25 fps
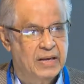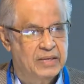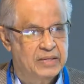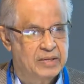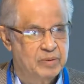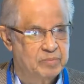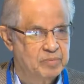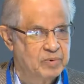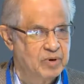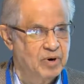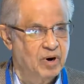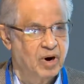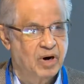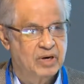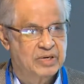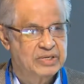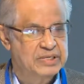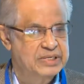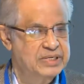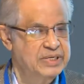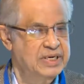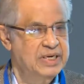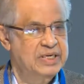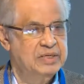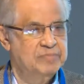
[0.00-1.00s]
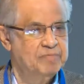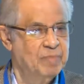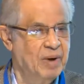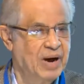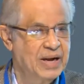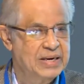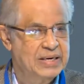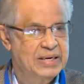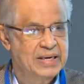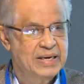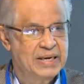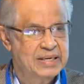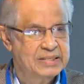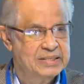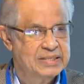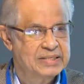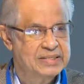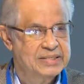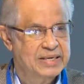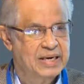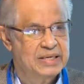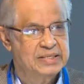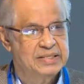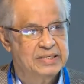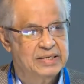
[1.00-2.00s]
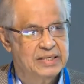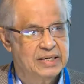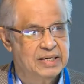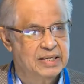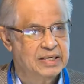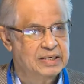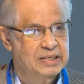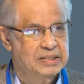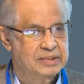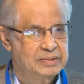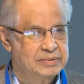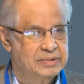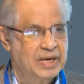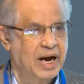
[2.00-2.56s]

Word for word: The bureaucracy is partly at the center.